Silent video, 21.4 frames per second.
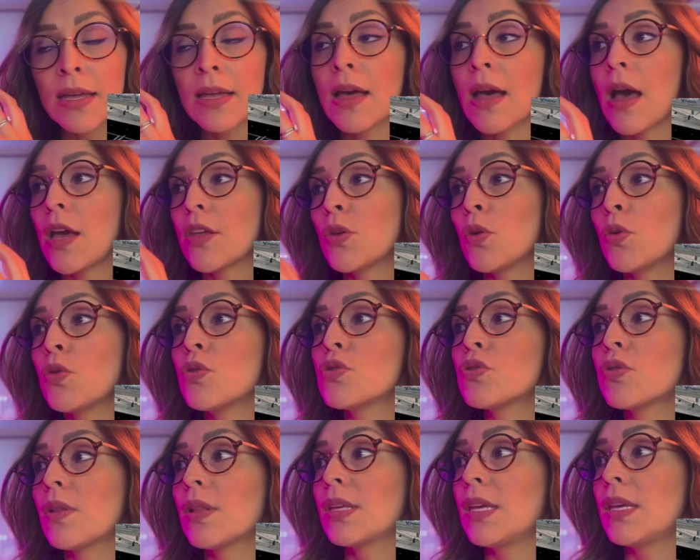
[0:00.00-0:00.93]
Uh, you
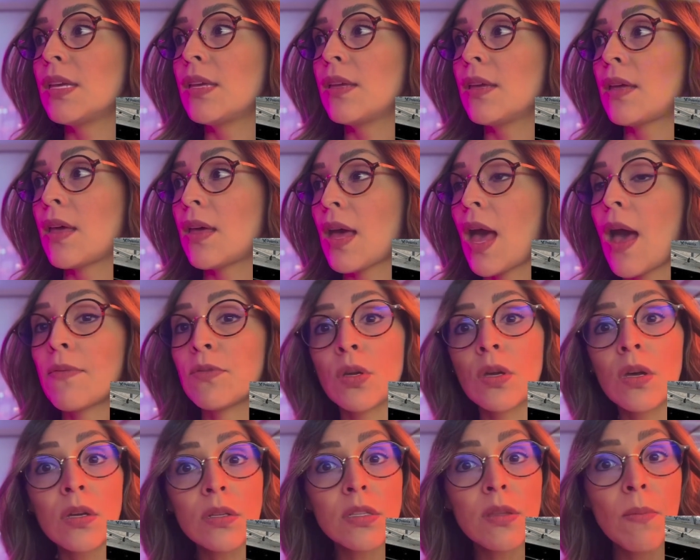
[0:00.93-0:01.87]
usually uh, have to
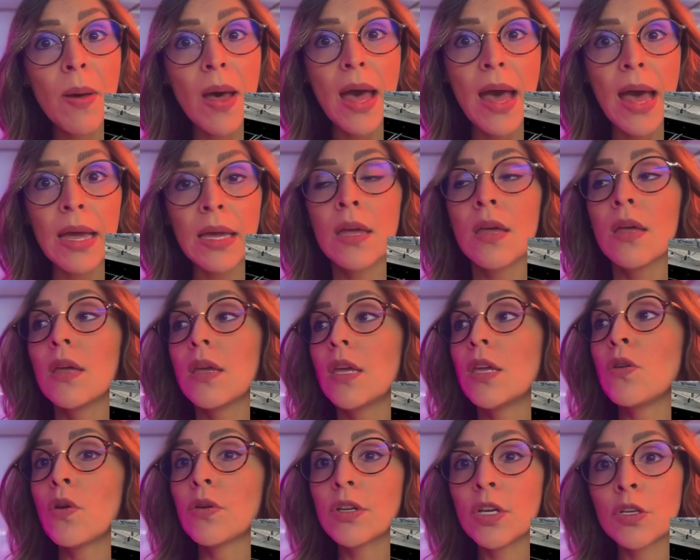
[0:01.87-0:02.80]
cut the bag
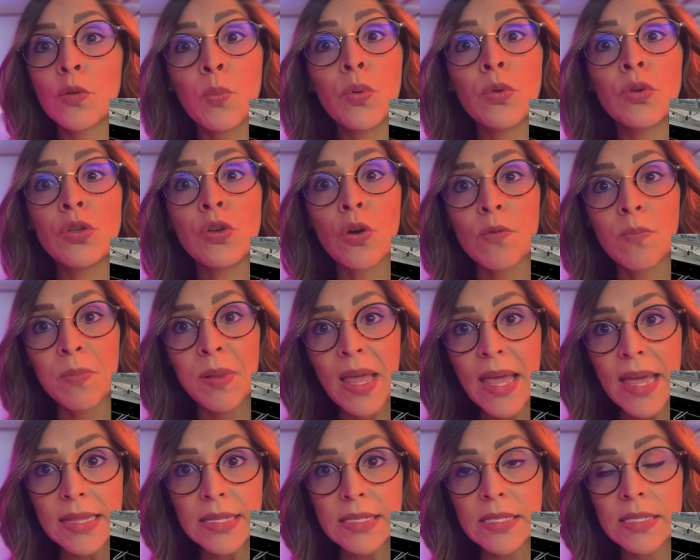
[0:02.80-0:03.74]
in order to put your
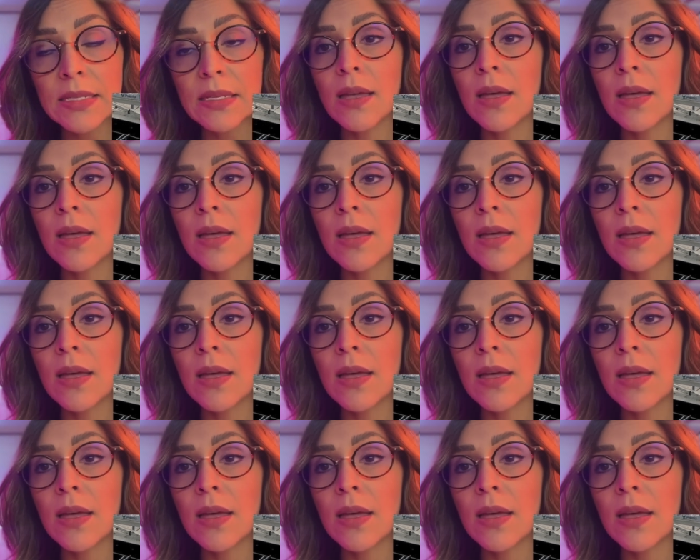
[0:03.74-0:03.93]
plants.